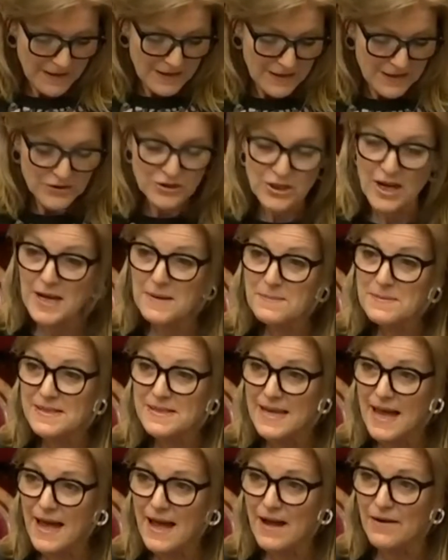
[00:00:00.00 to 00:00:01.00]
James
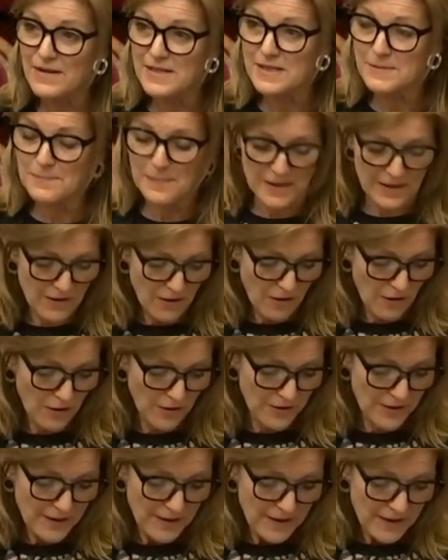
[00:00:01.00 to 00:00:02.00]
now has been
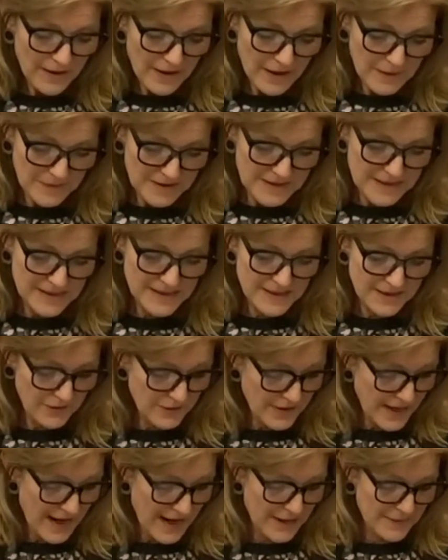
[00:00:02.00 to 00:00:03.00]
on a medicinal
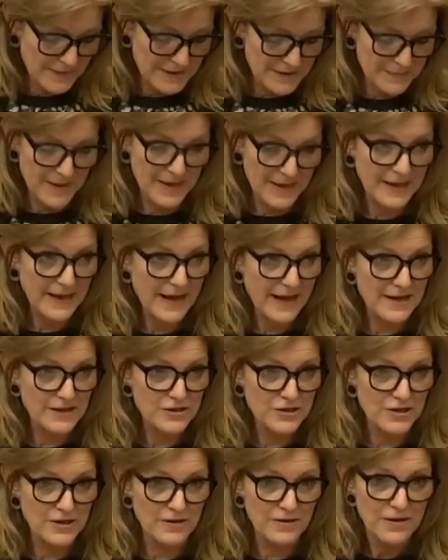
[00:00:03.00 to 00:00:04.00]
cannabis
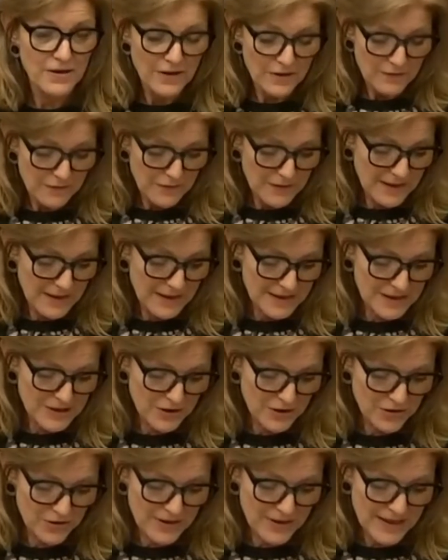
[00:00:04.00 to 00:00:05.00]
medication for nearly
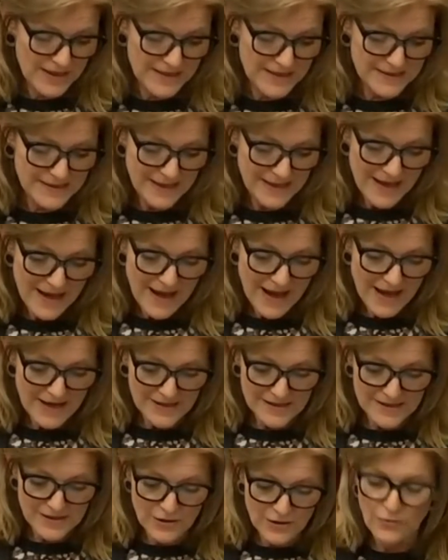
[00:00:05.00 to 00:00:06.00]
2 years and
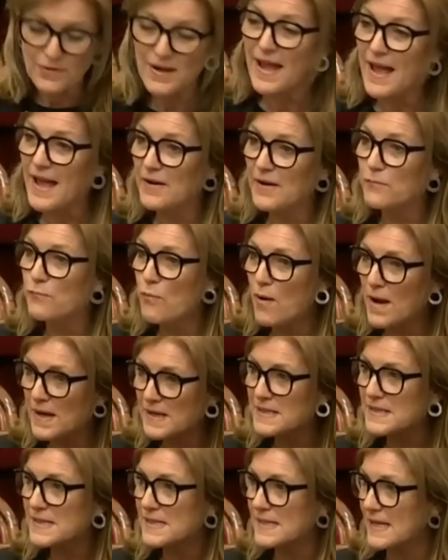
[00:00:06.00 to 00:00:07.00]
has not had one
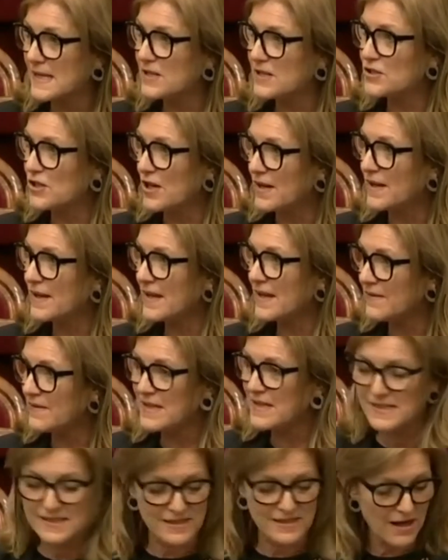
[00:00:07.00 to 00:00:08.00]
seizure in
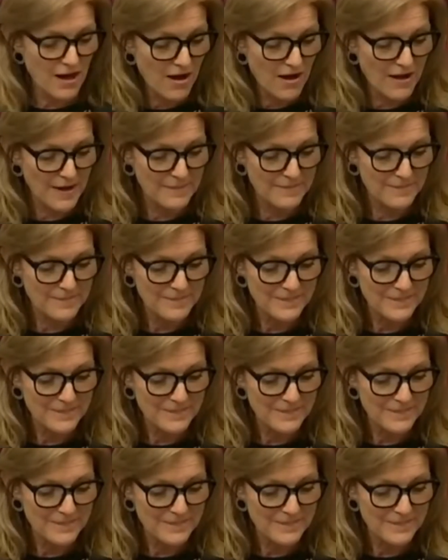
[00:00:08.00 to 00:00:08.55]
this time.